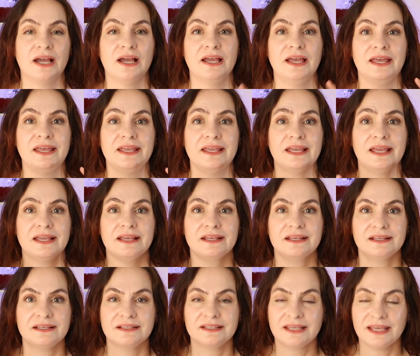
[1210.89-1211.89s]
I
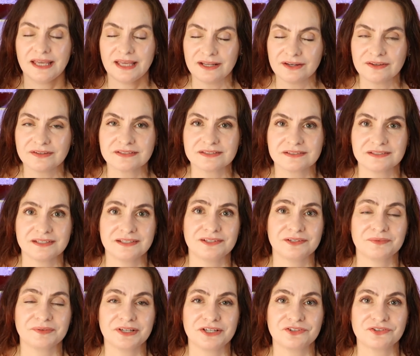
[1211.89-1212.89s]
cannot stand
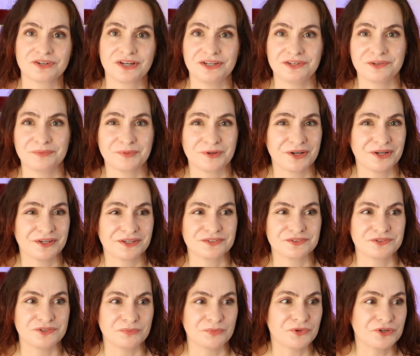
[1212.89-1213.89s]
it when I try new products,
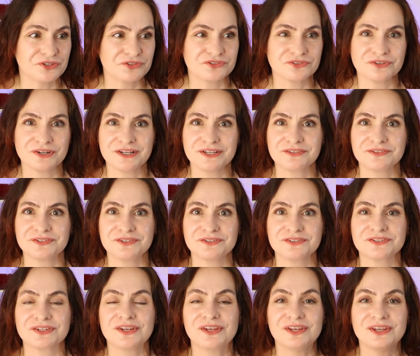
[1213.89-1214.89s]
new
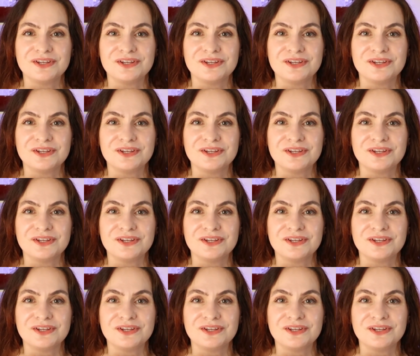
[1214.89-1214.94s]
moisturizers,